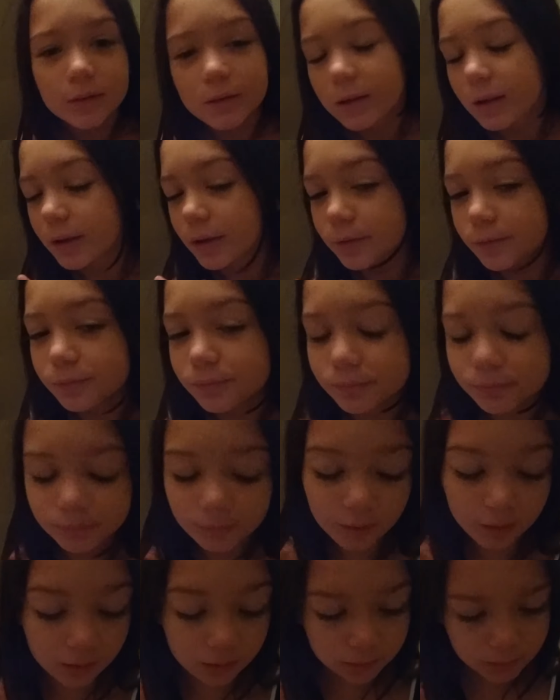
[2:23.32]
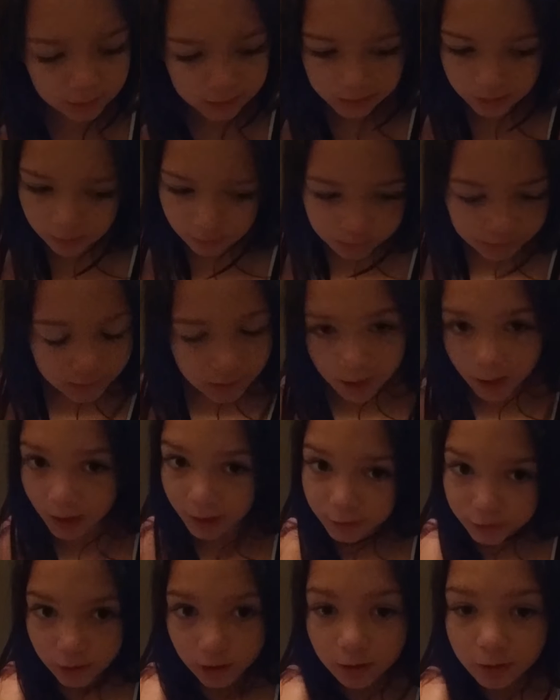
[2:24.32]
So let's get on to the
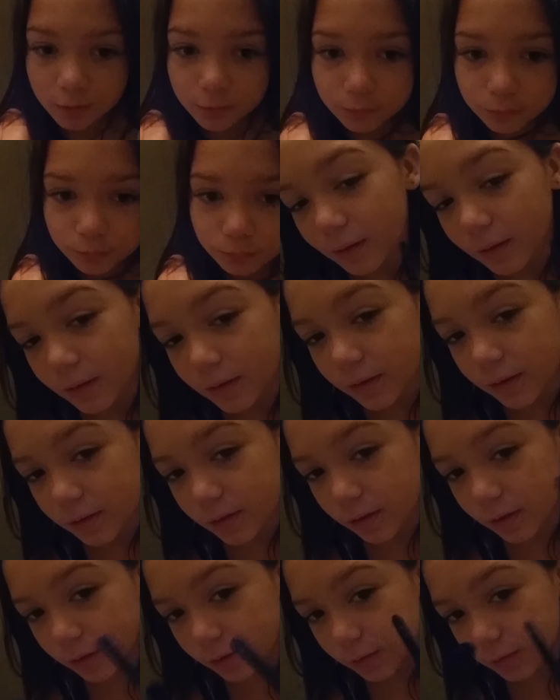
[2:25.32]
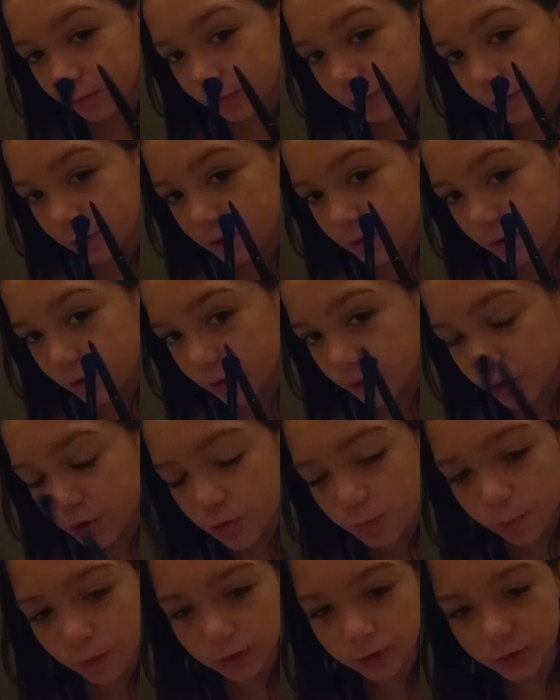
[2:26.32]
eyeshadow. So these are the
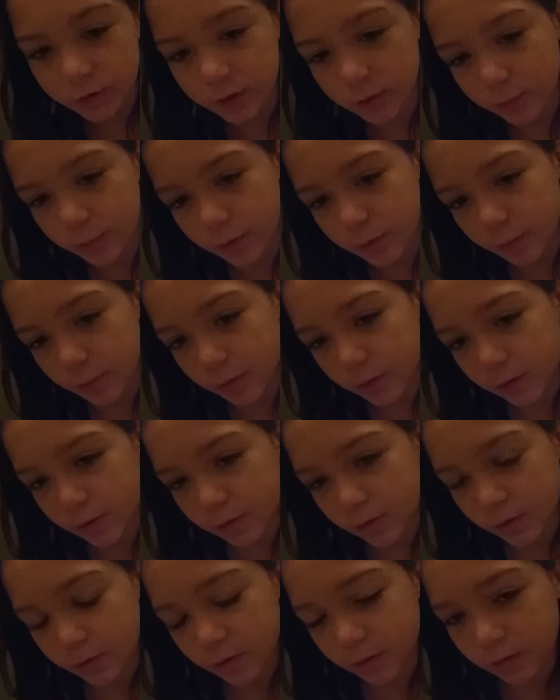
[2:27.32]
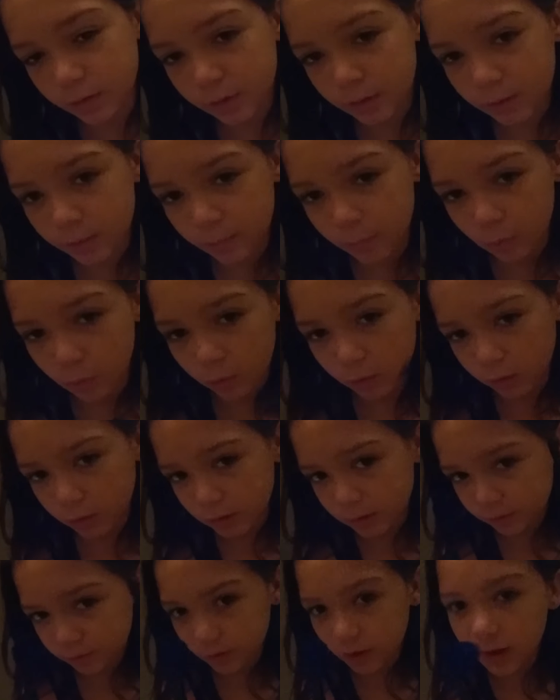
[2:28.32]
two brushes I'm going to be using, the more
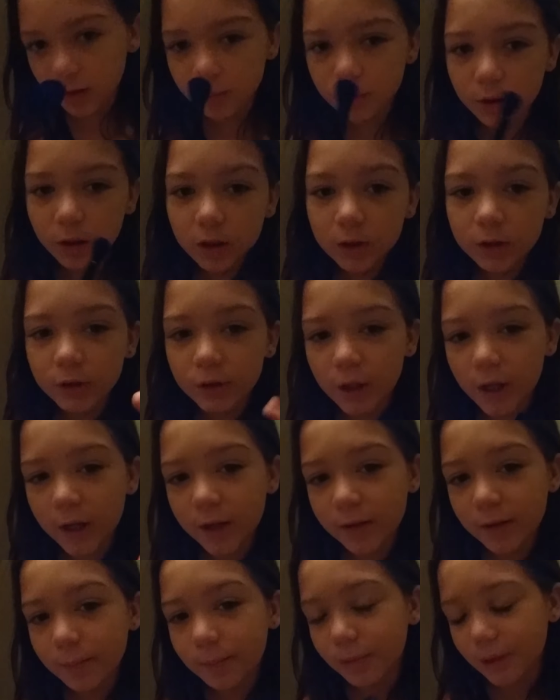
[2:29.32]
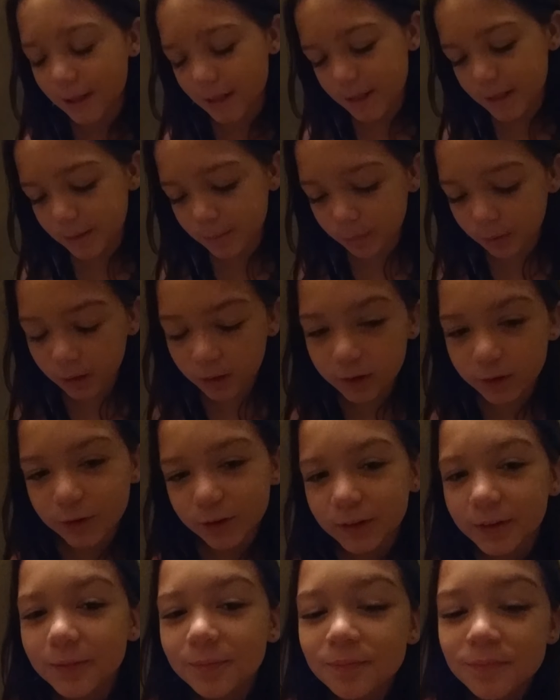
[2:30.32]
defined brush and the blending
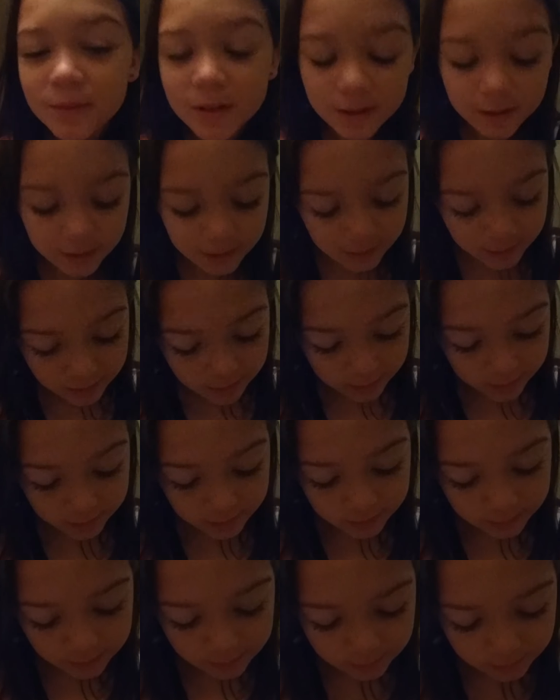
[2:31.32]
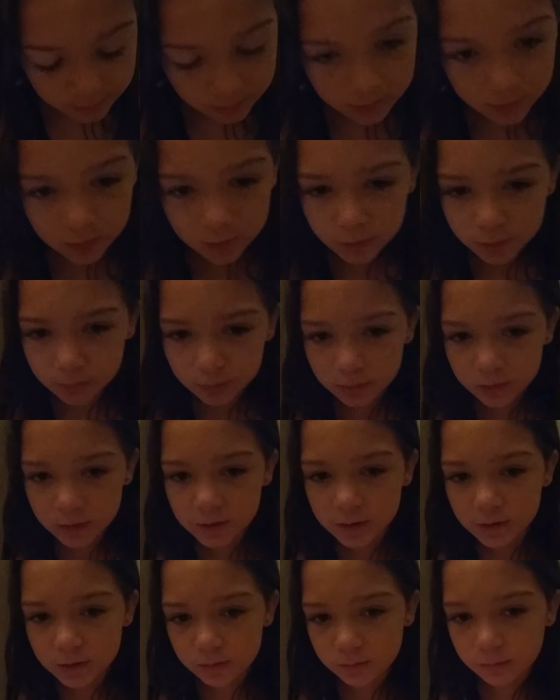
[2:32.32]
brush. So
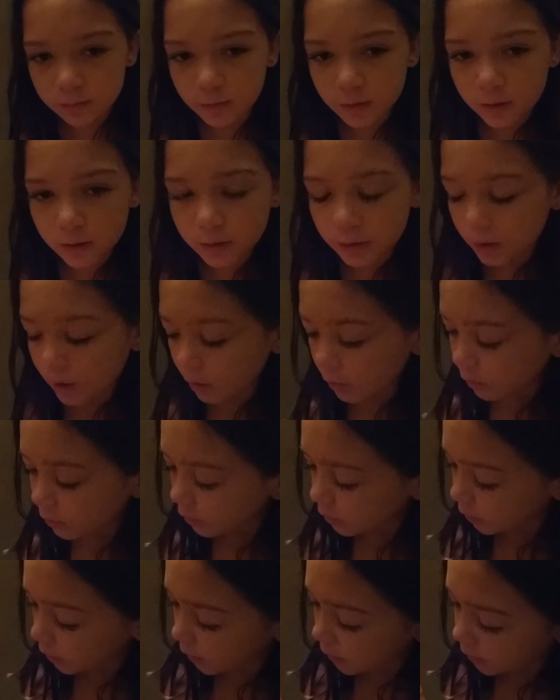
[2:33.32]
let's find a color.